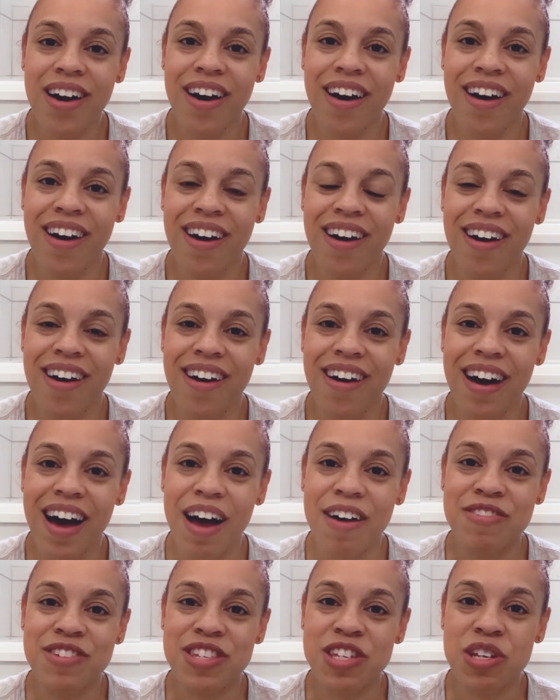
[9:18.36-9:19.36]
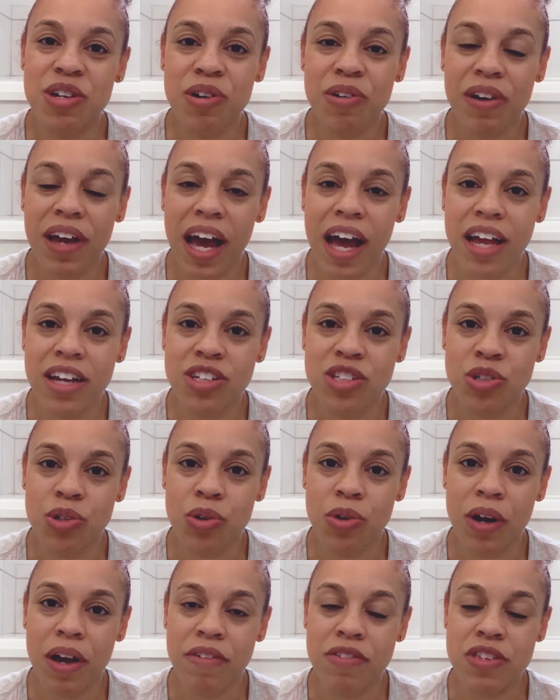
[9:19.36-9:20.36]
I've still got
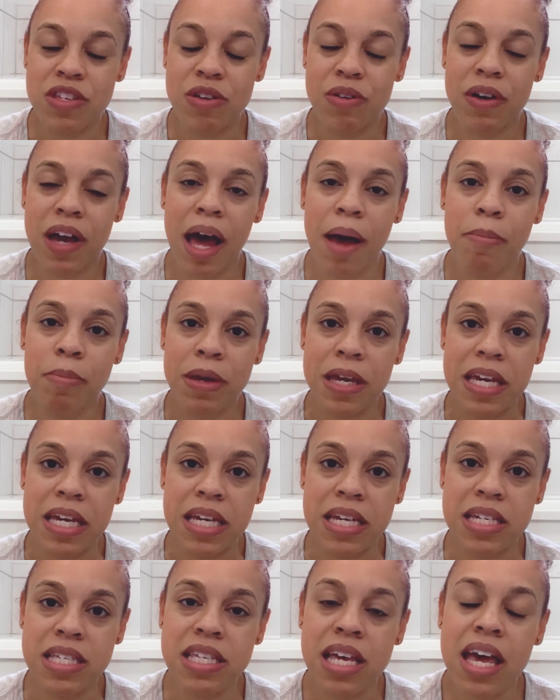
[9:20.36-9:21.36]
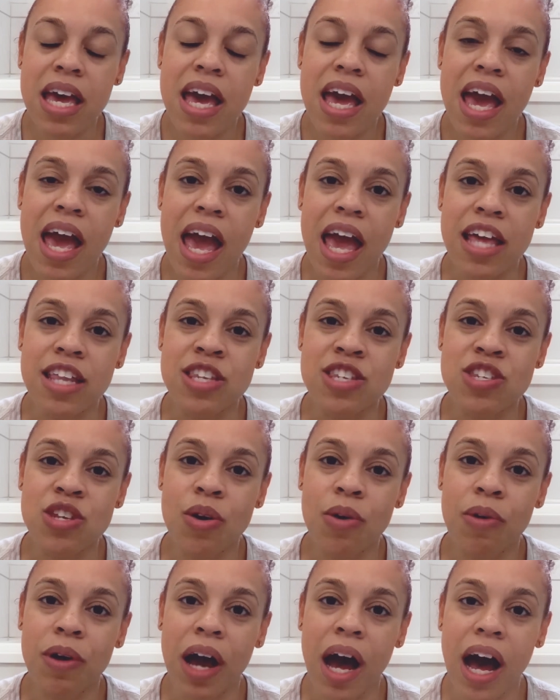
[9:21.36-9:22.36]
joy. I've still got peace. And
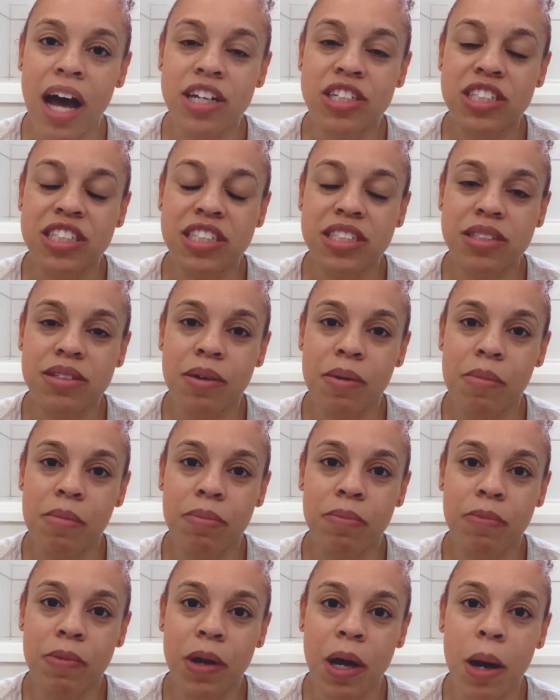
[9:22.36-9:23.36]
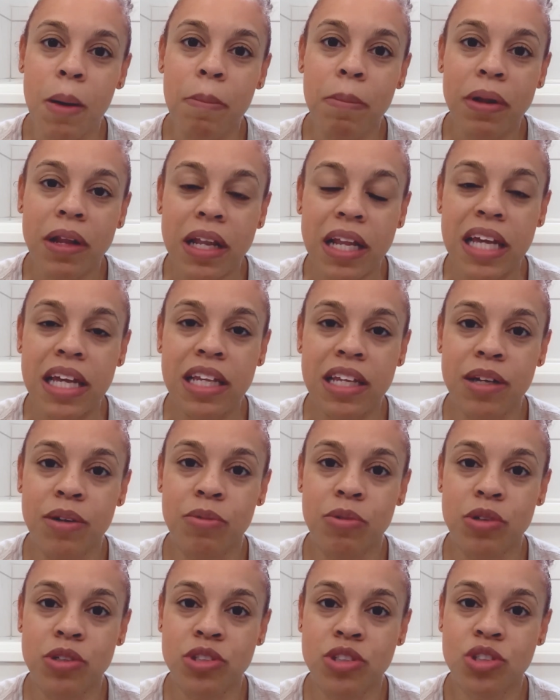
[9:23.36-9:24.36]
so God just completely
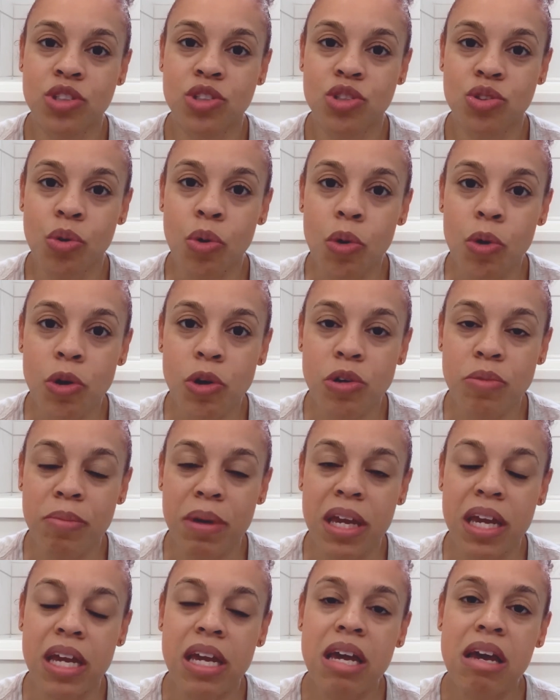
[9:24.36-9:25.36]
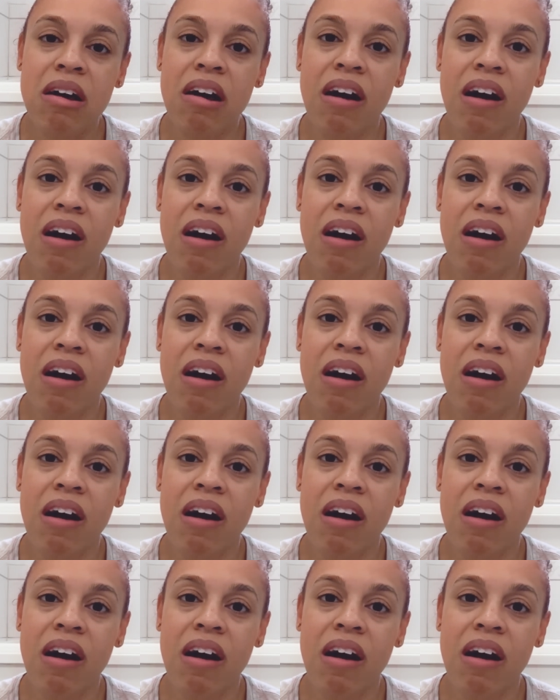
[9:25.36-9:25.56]
restored me.